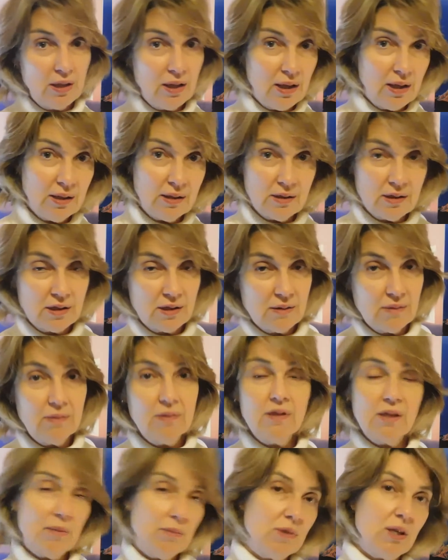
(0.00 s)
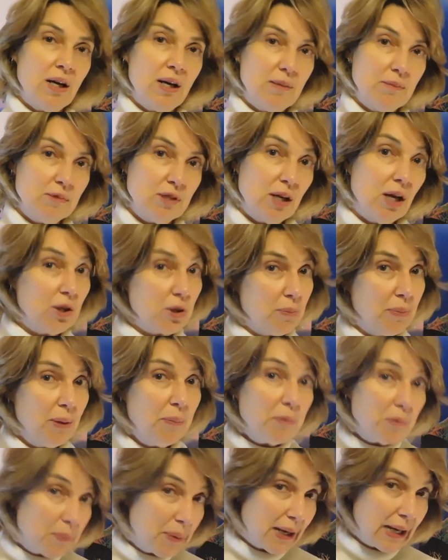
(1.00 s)
it's sometimes other
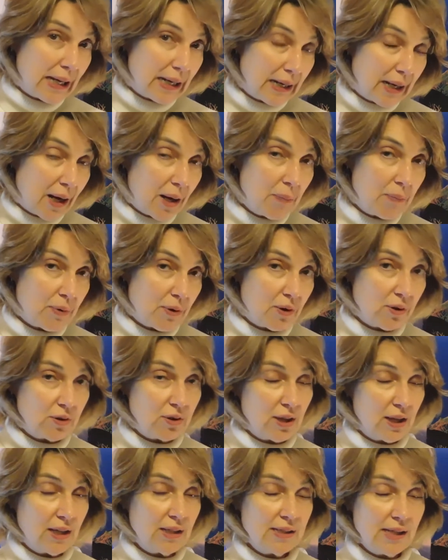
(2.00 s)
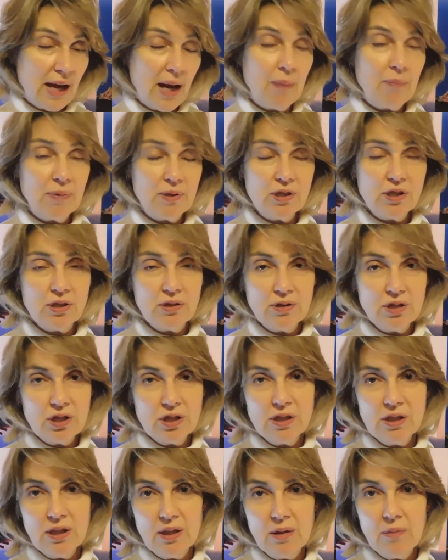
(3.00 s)
people pick it up or things happen. So
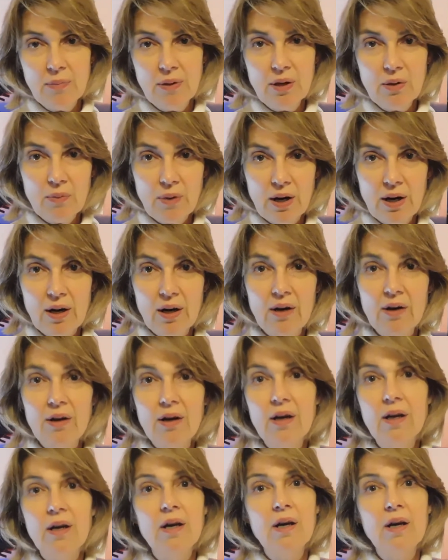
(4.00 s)
just, you know, be aware.